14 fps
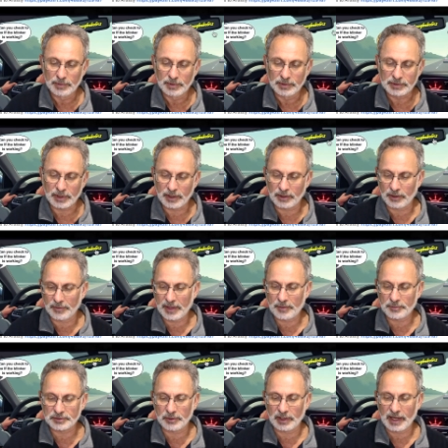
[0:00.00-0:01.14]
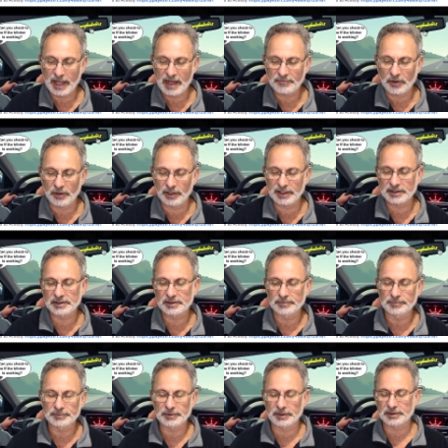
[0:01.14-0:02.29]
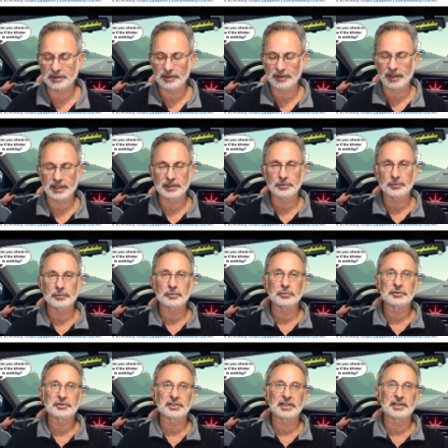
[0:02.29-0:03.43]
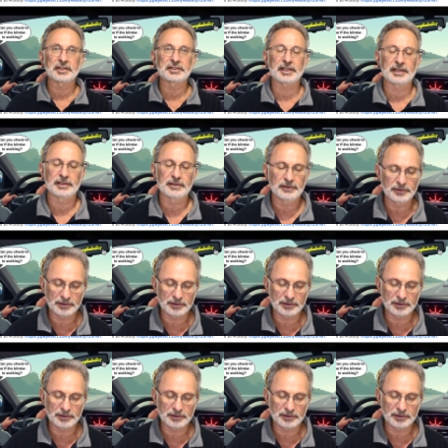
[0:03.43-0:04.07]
so like that one's got Laughaholics. So it's like a little signature.